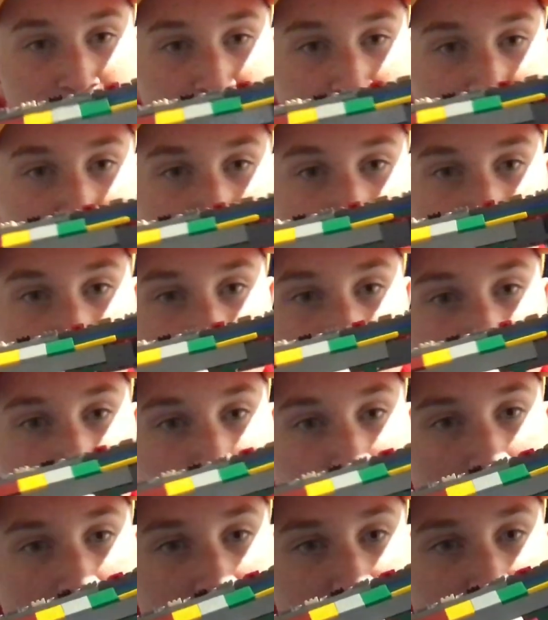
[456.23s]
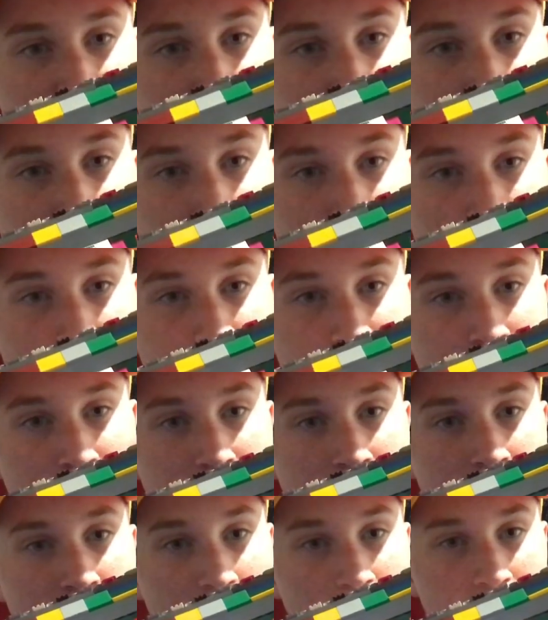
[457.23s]
look straight through,
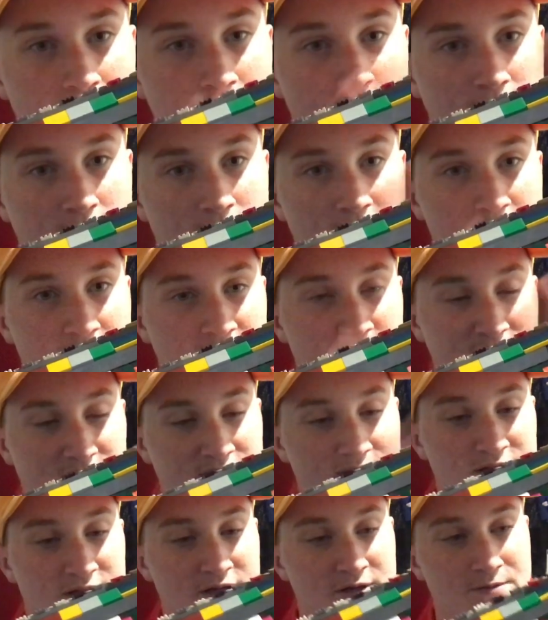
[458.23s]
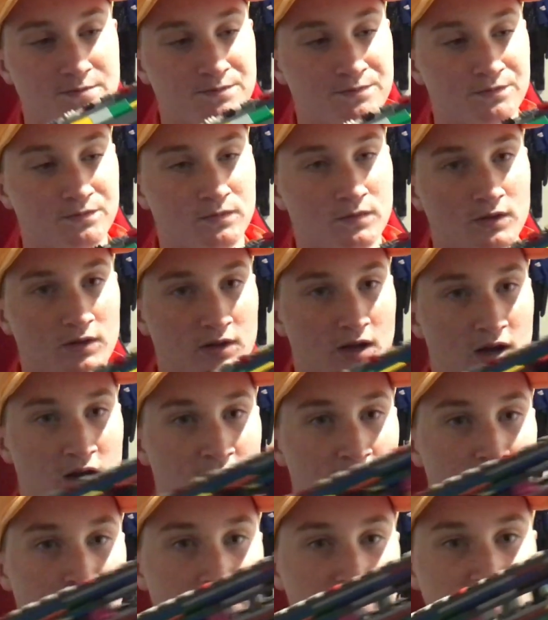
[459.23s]
as you can see.
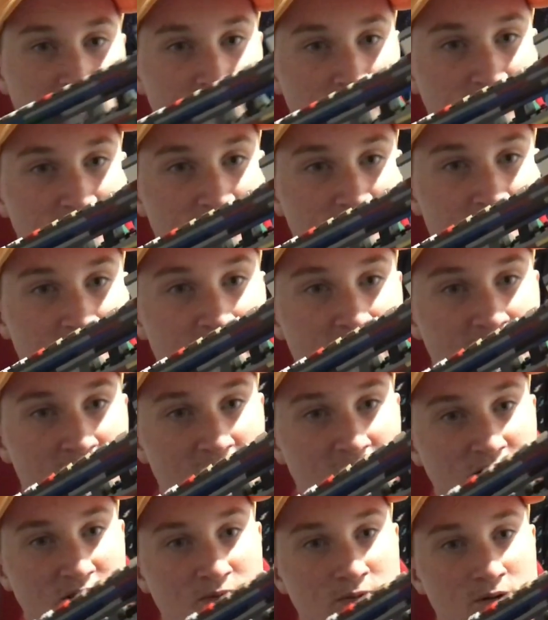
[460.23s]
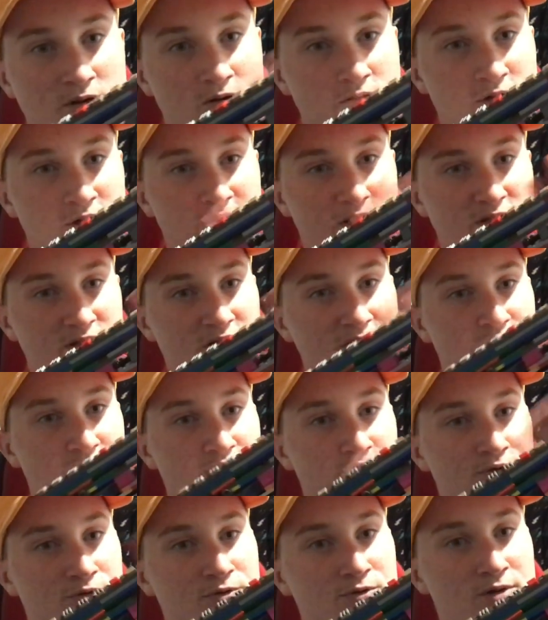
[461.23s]
As long as the handguard as well, you can see
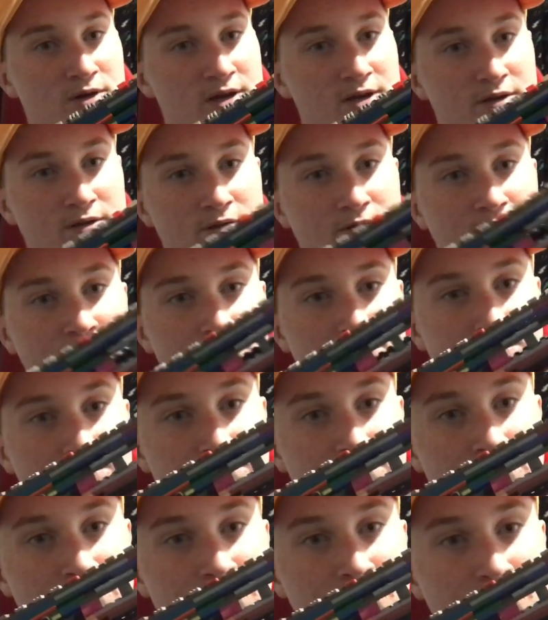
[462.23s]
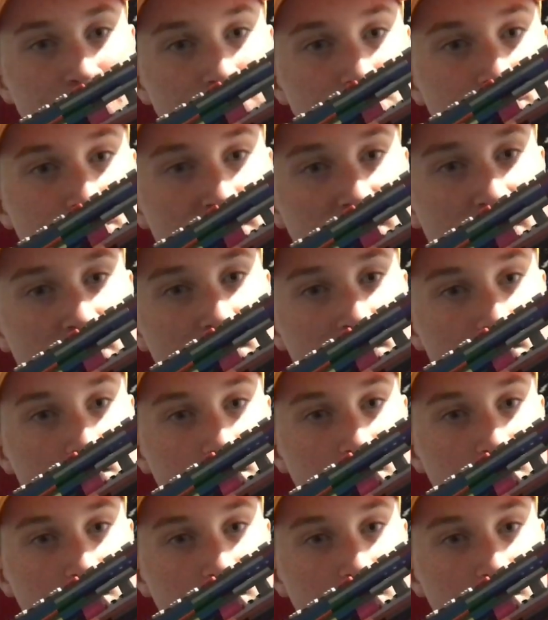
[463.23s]
straight through that.